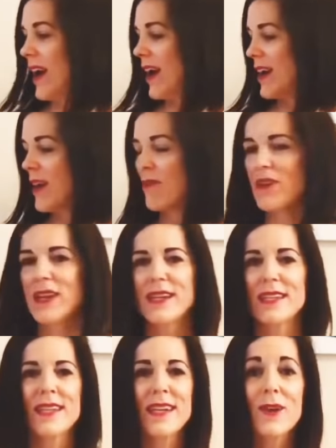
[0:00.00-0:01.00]
I love it,
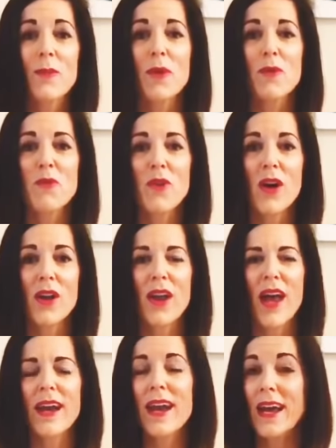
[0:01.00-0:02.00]
it's a little bit fun,
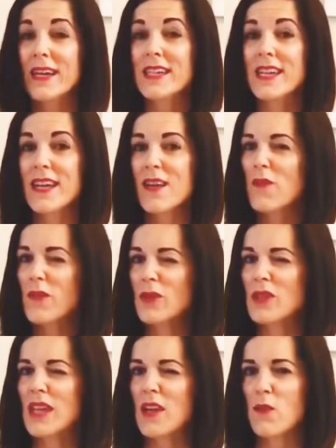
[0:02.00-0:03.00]
and actually it
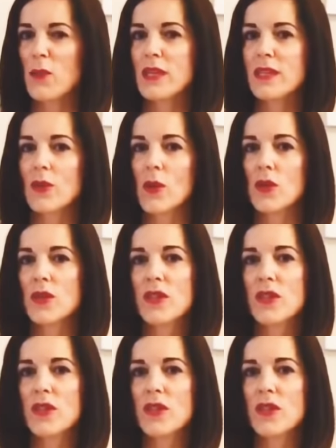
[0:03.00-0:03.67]
feels safe when it's on.